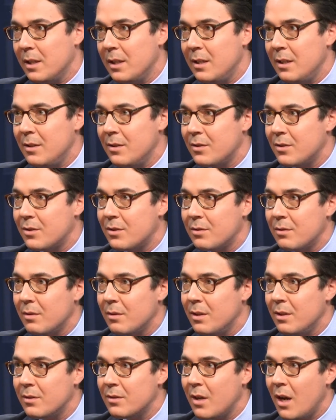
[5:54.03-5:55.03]

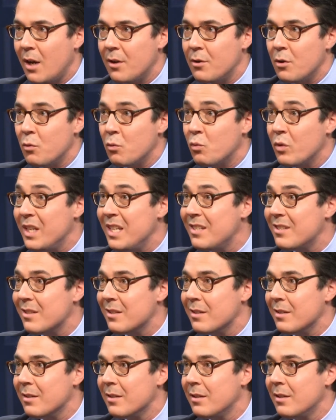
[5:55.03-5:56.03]
He's got no
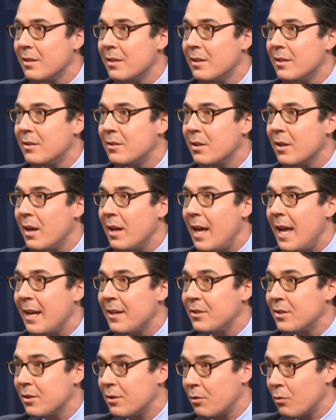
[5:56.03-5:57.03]
reason to
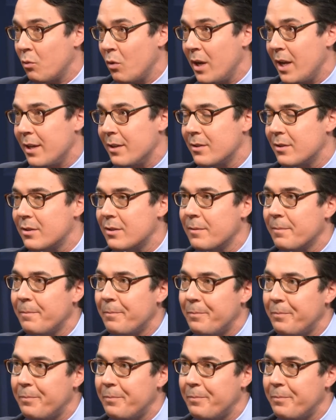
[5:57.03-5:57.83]
exit the race.